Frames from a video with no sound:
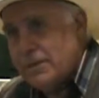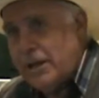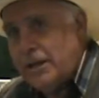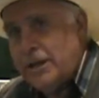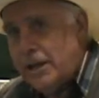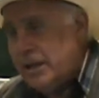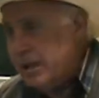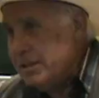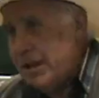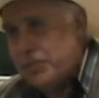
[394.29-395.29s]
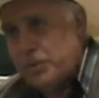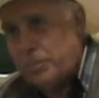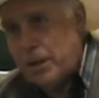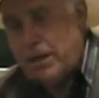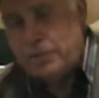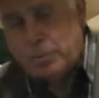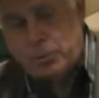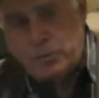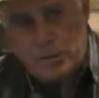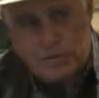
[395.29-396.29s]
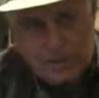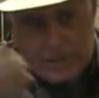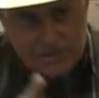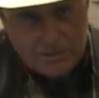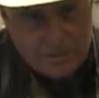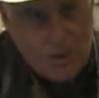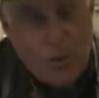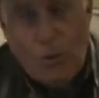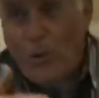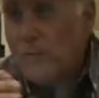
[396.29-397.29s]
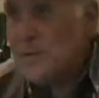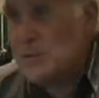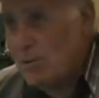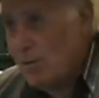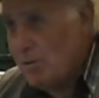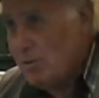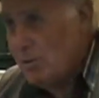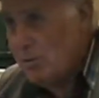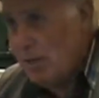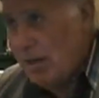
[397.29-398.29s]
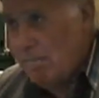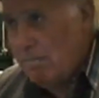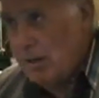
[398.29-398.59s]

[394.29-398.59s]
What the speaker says: And he doesn't have to have the approval of Texas or of Missouri to do that.